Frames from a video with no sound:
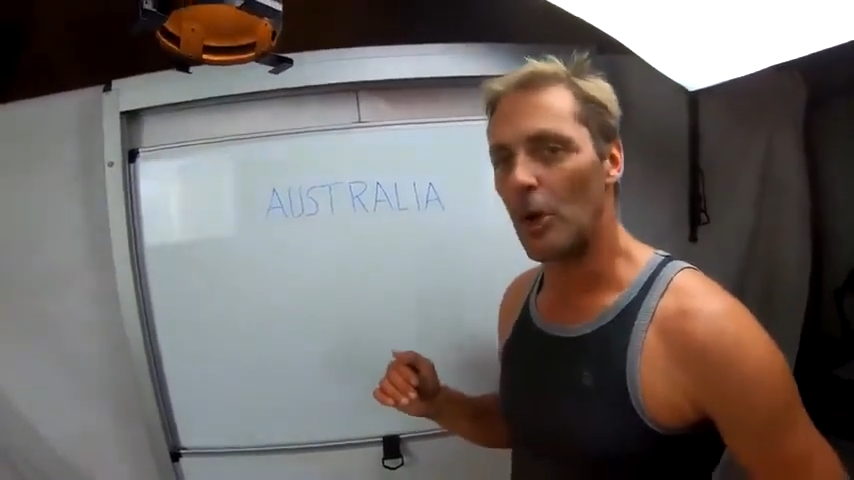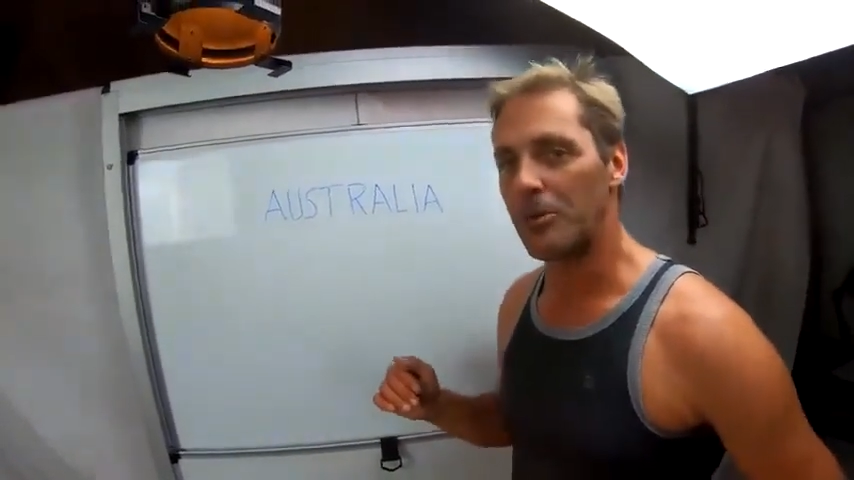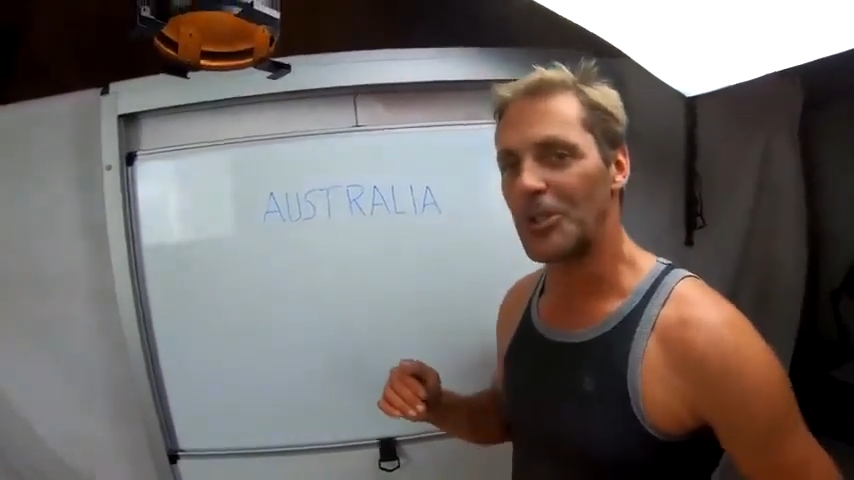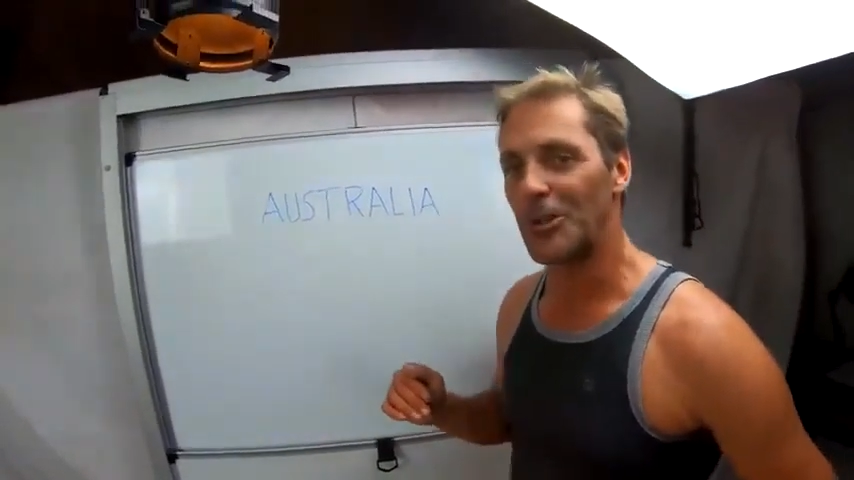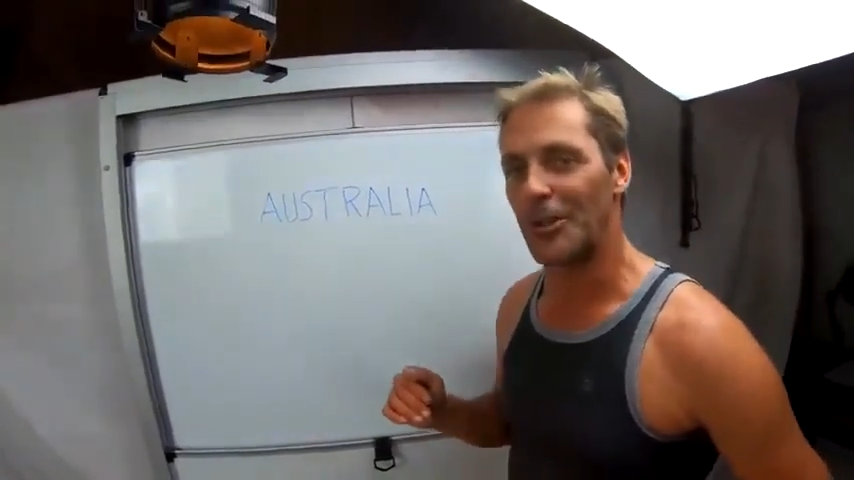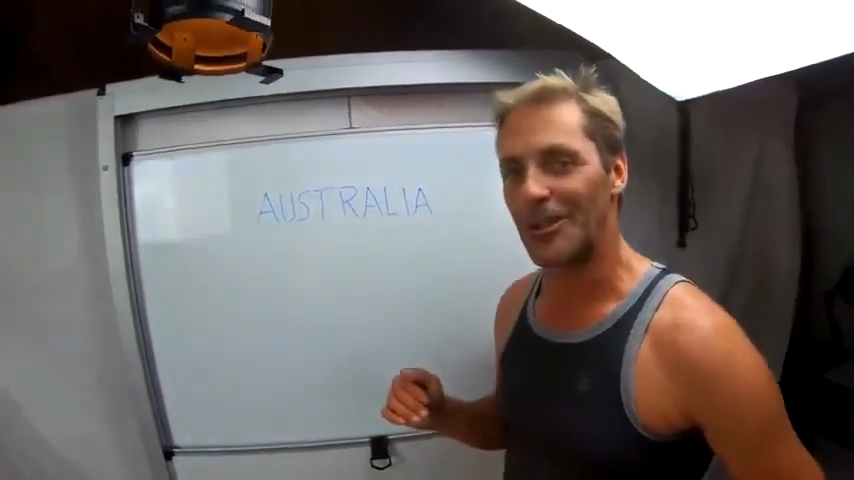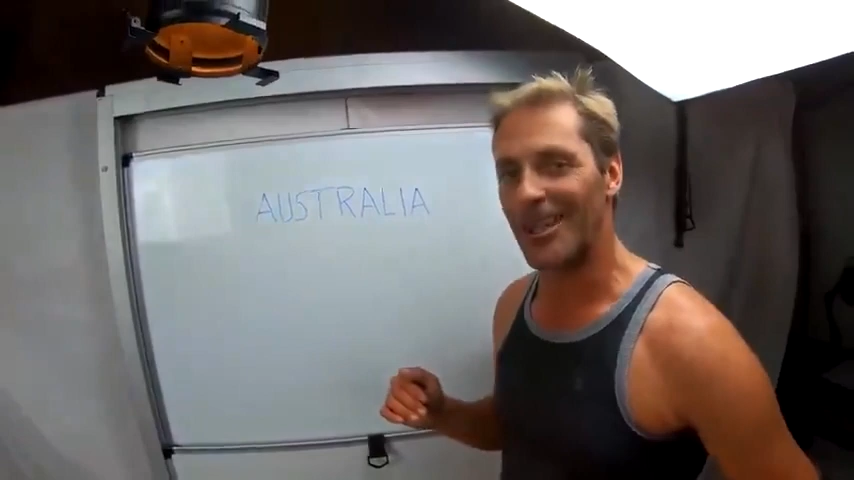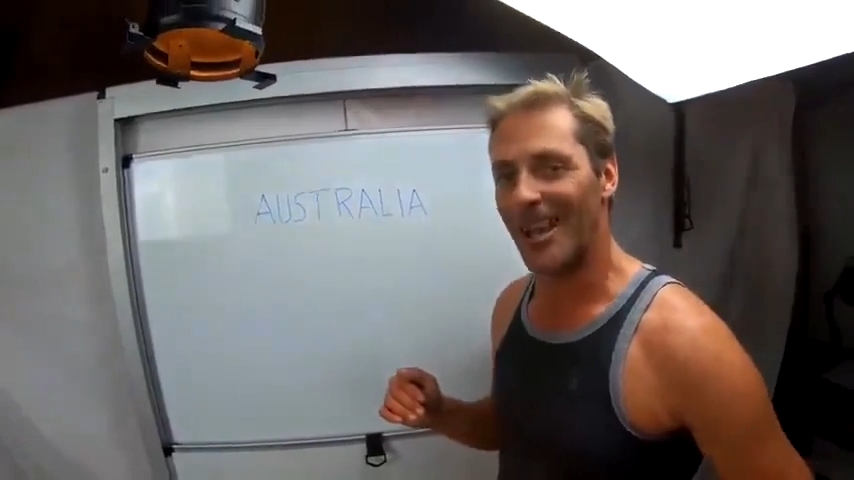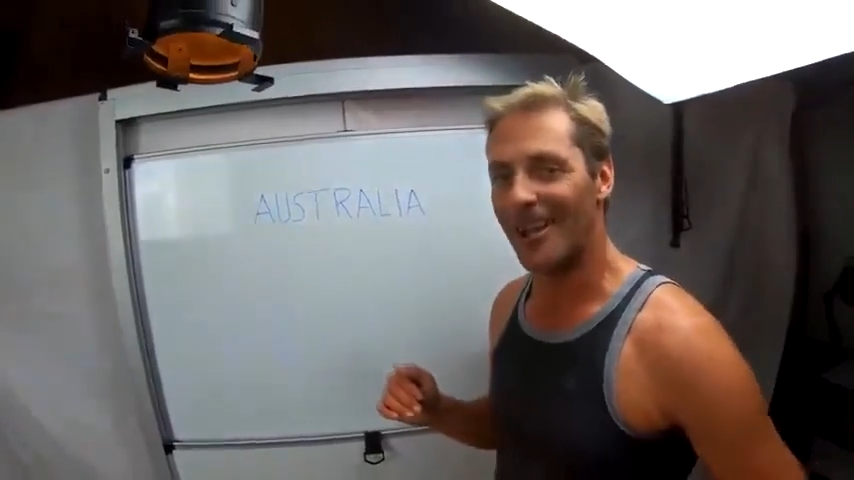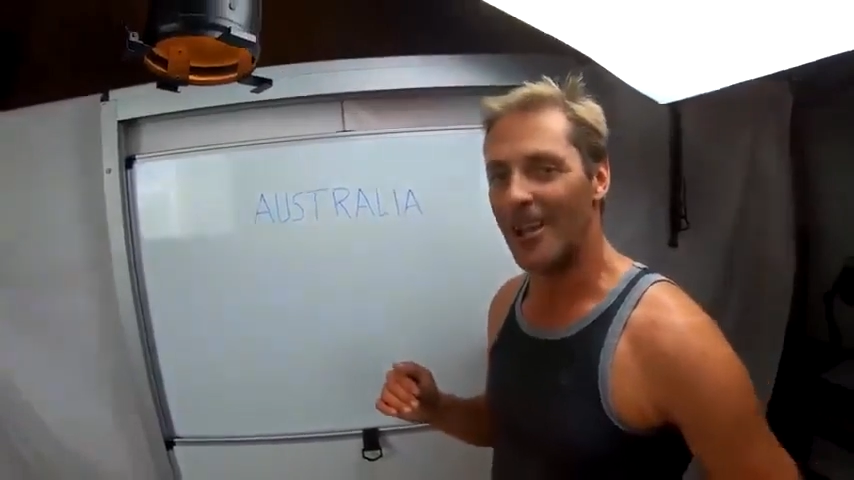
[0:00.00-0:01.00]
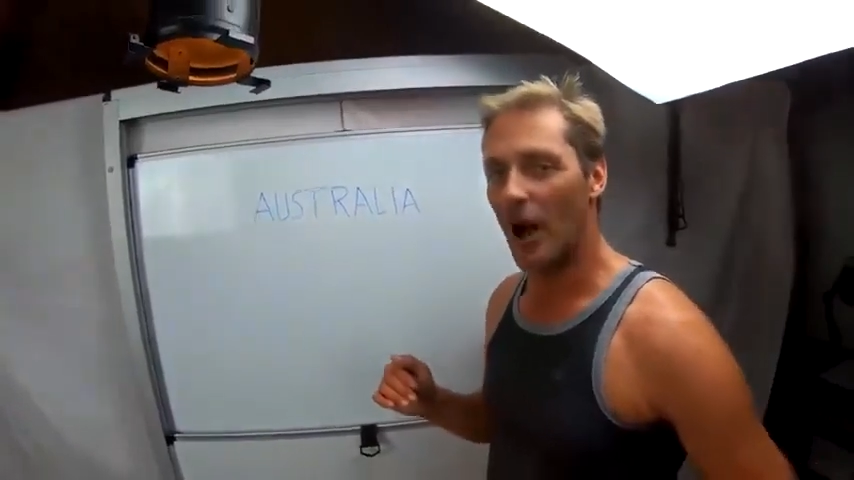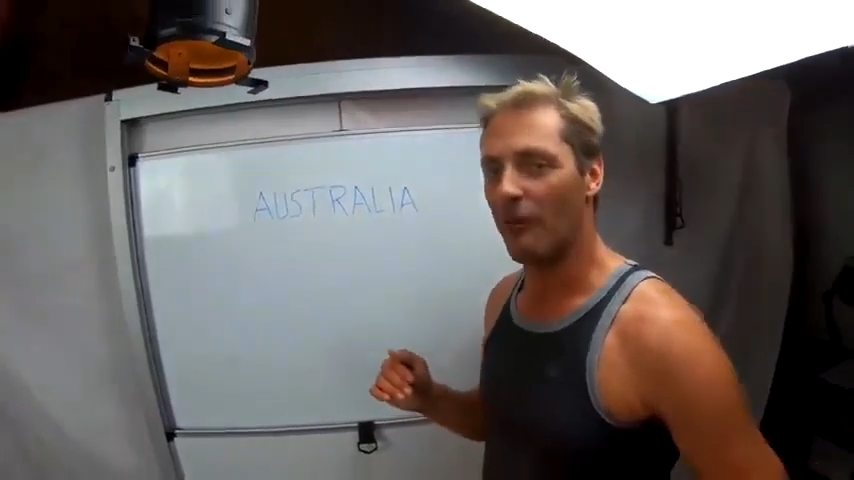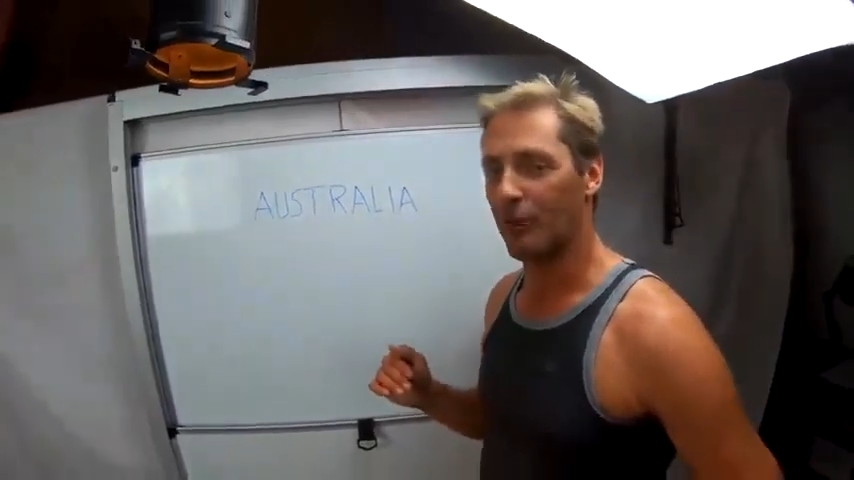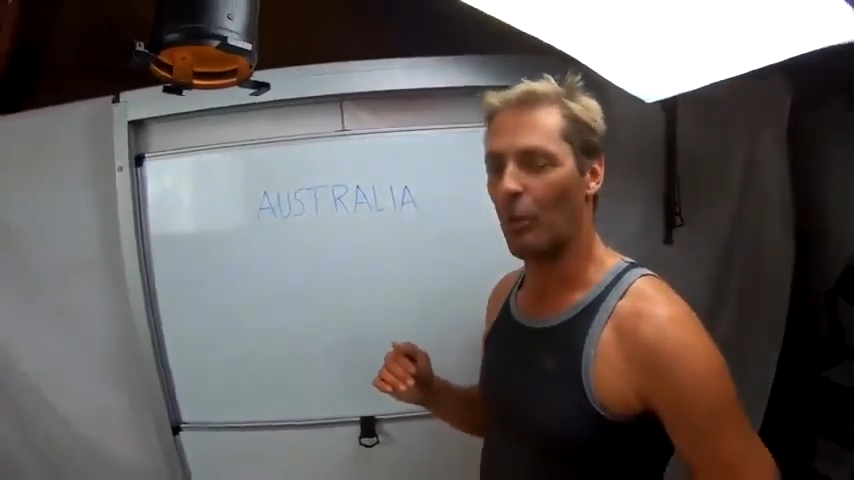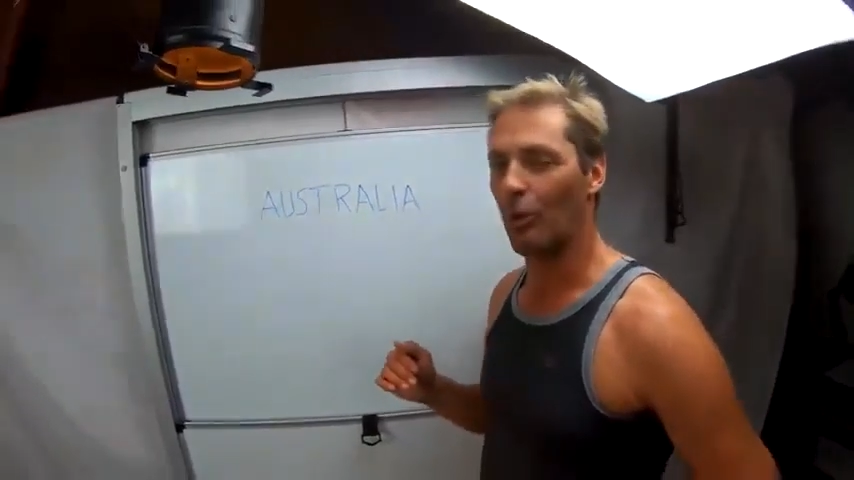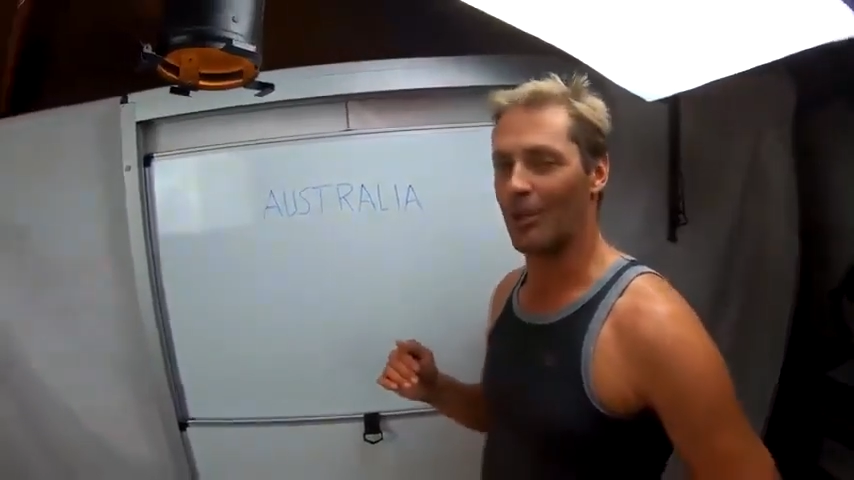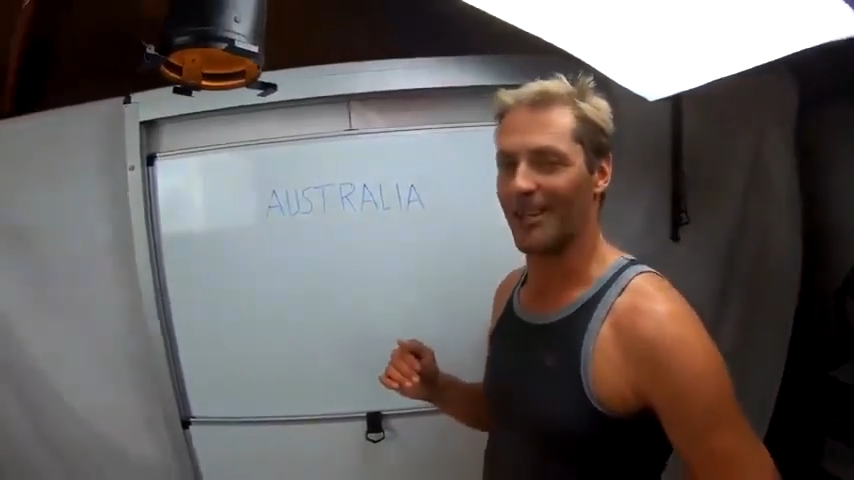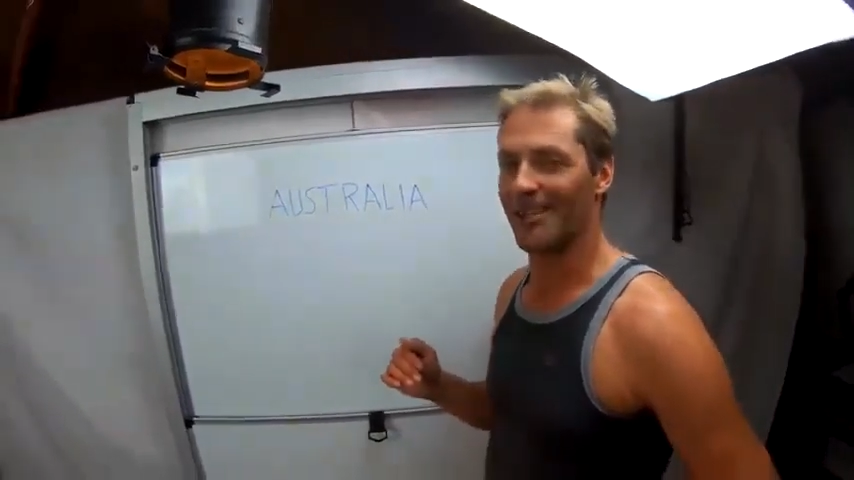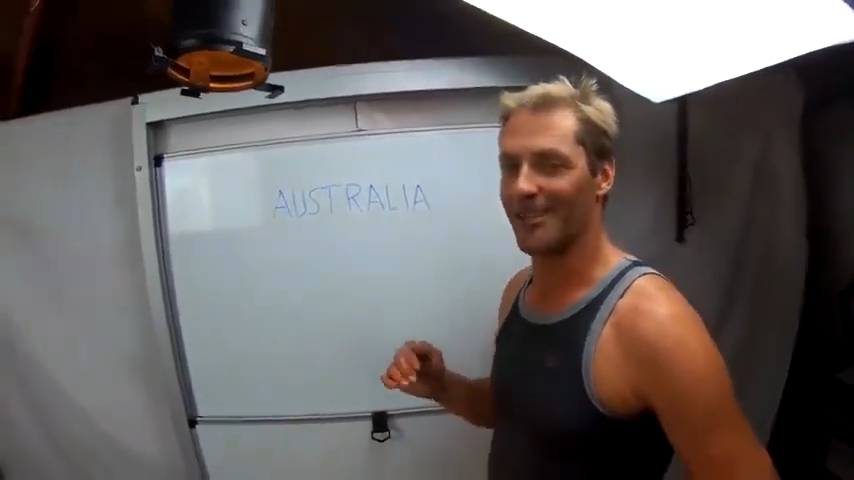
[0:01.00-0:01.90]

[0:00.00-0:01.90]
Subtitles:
Corpus juris, yeah, of the water.